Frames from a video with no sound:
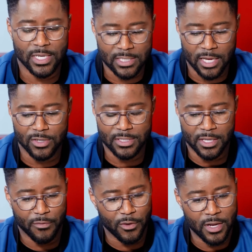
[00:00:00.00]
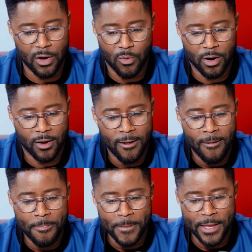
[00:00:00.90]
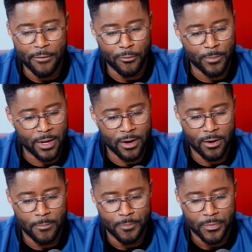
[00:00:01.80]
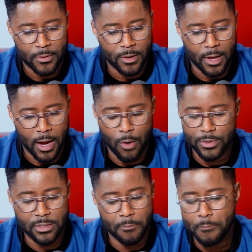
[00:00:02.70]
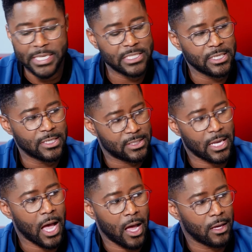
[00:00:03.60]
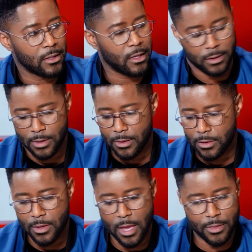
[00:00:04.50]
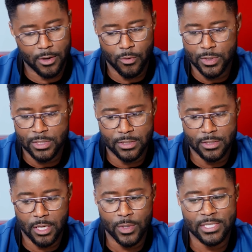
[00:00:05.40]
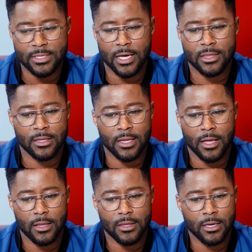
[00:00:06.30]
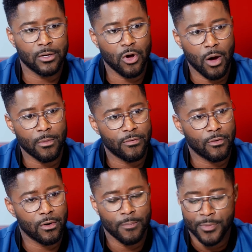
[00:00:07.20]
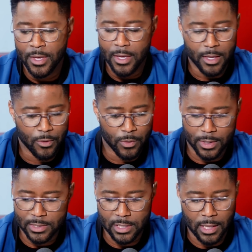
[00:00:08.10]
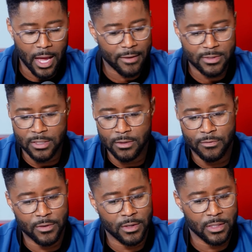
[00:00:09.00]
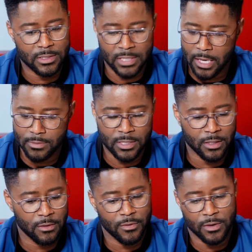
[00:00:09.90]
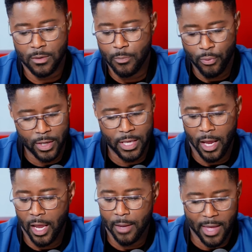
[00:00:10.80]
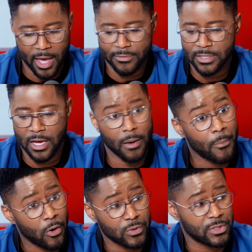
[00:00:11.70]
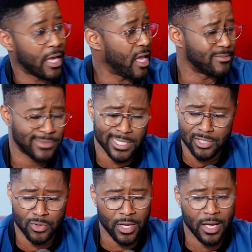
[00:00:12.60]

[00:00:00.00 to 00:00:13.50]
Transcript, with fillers: when I signed on to NFL Network. And from there, I was the busiest guy. Like there wasn't nothing that they couldn't call me for. It was live TV, tape TV, pregame, halftime, postgame, digital